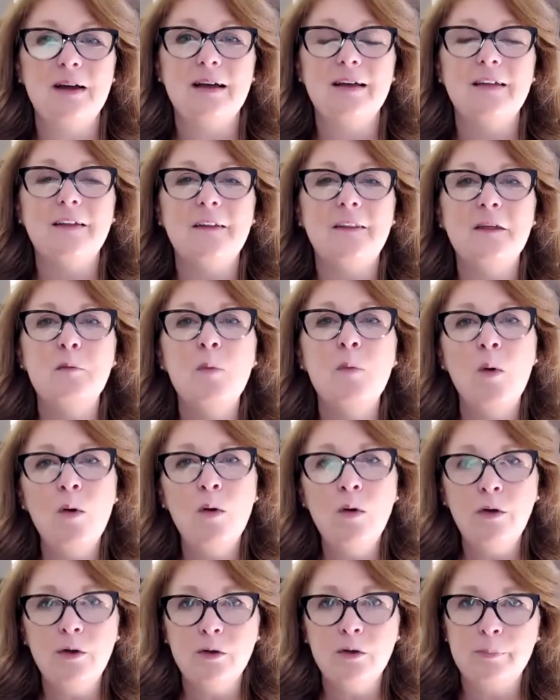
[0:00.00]
the
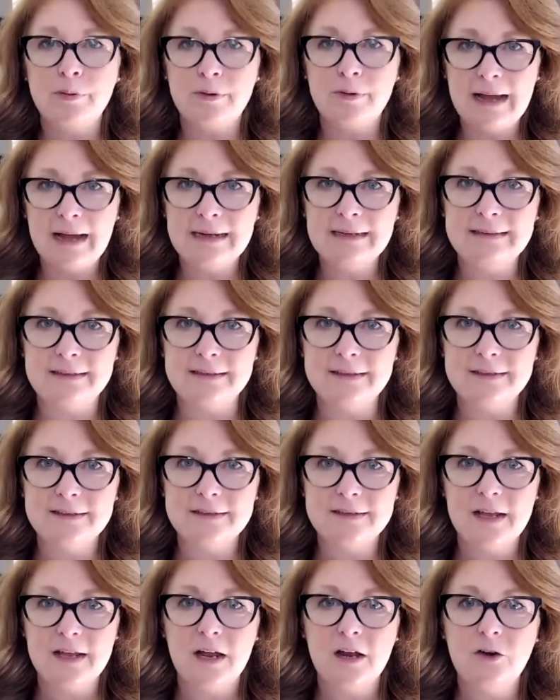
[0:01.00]
more you
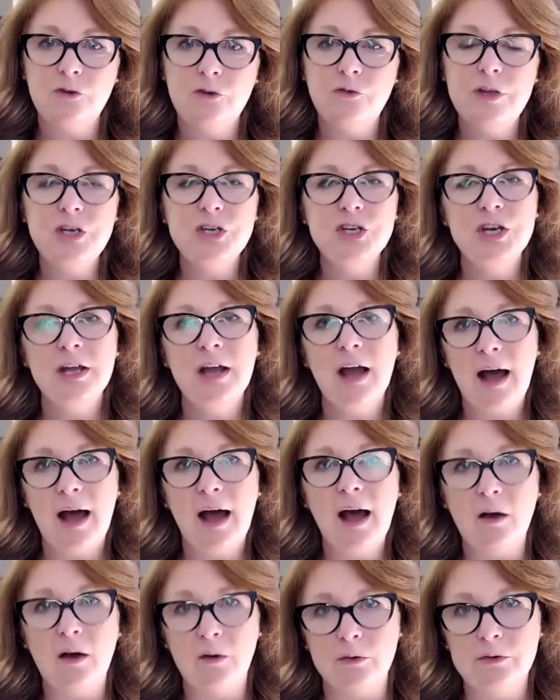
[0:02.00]
practice reaching
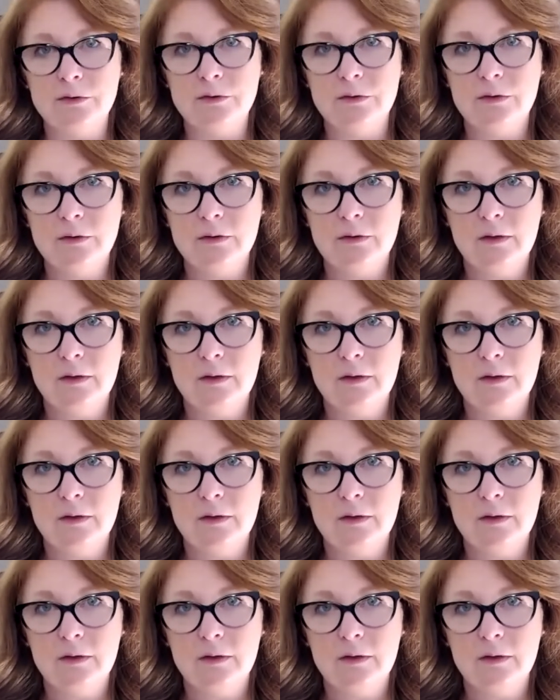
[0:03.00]
out